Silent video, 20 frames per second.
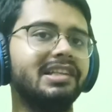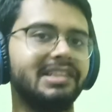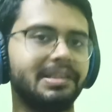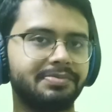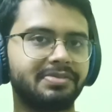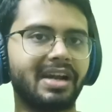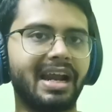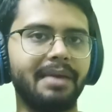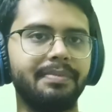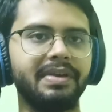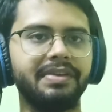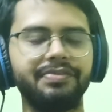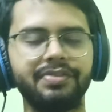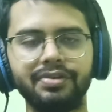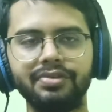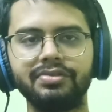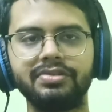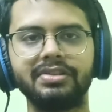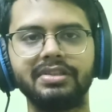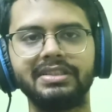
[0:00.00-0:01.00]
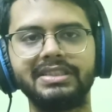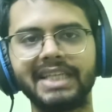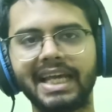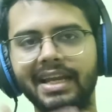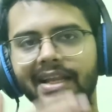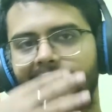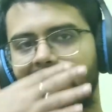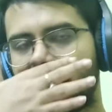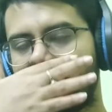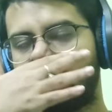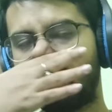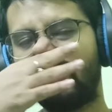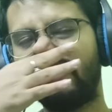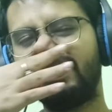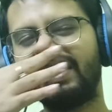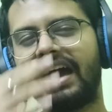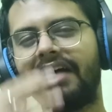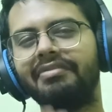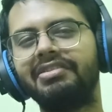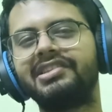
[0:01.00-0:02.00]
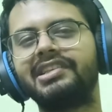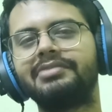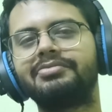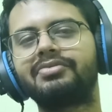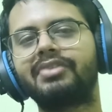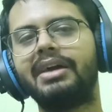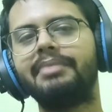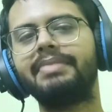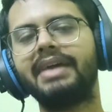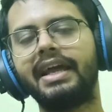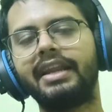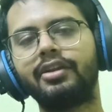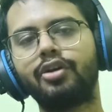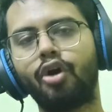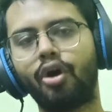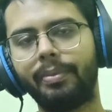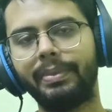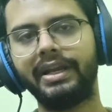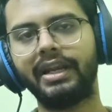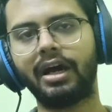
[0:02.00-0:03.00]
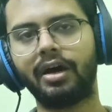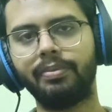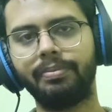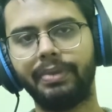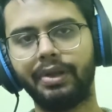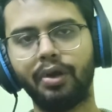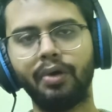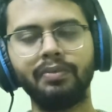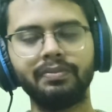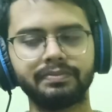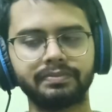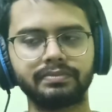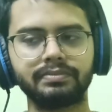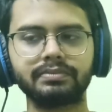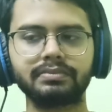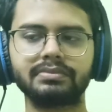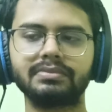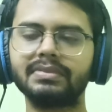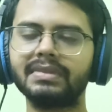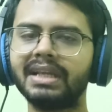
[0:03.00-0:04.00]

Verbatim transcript: subscribe if you're new to the channel or you haven't subscribed, and comment down below